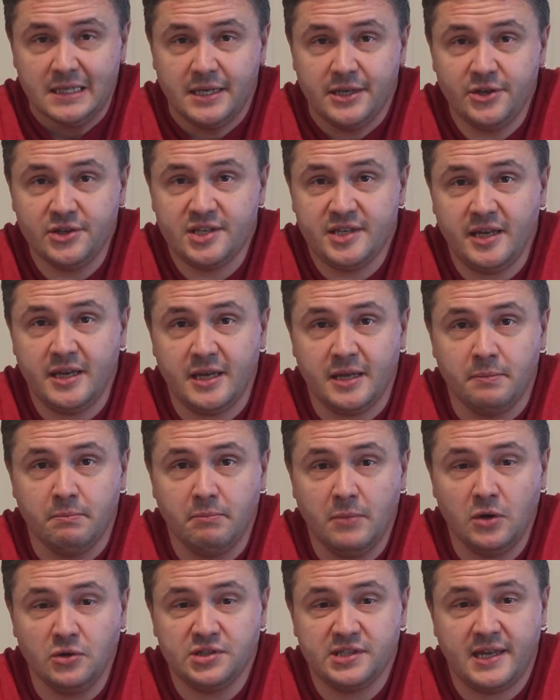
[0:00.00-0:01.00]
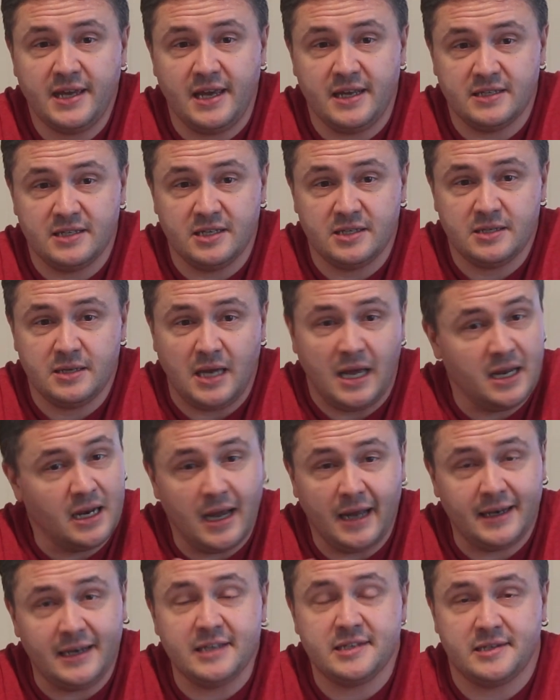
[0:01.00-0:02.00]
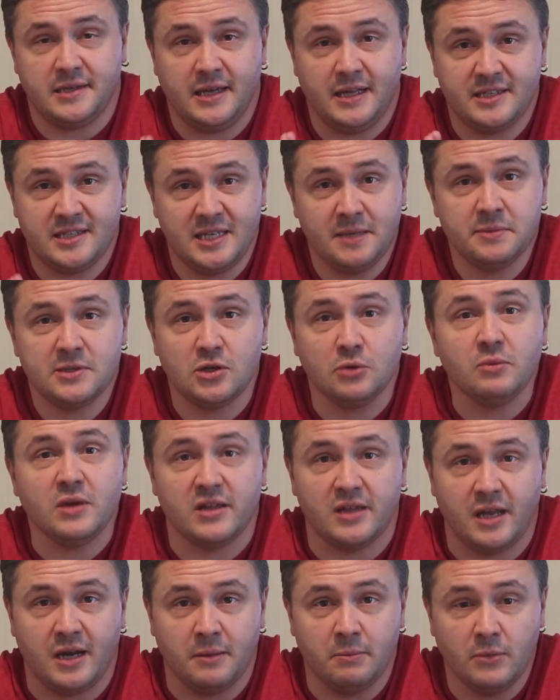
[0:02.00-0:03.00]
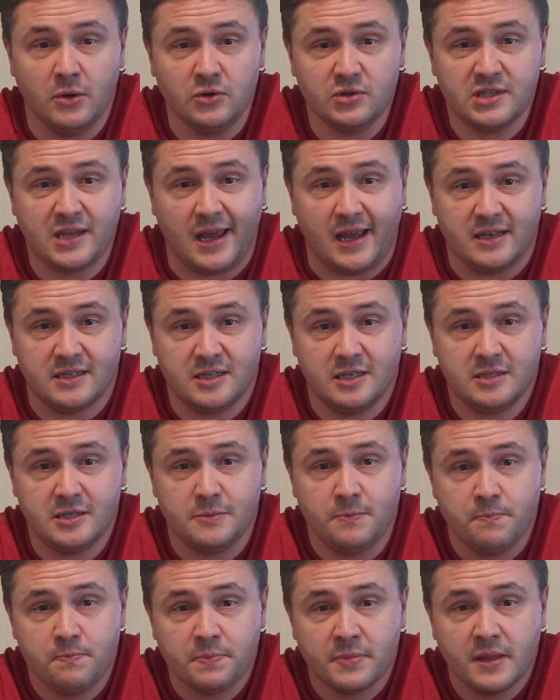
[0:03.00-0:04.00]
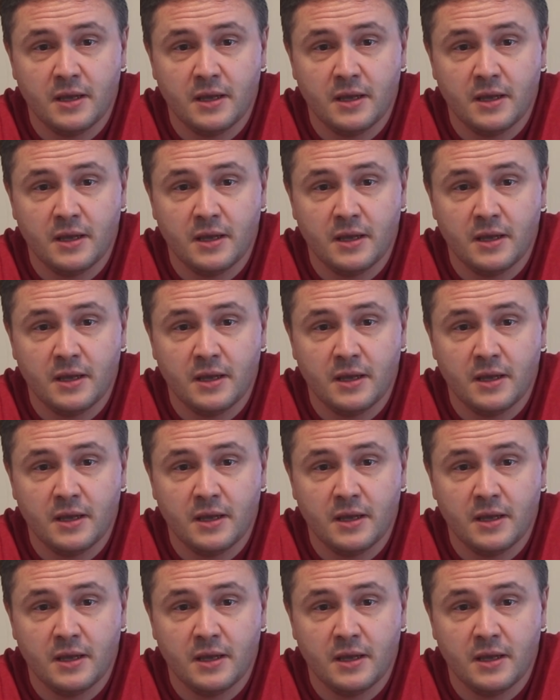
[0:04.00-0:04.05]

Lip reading: You see, in most cases, at least it seems to me that in most cases,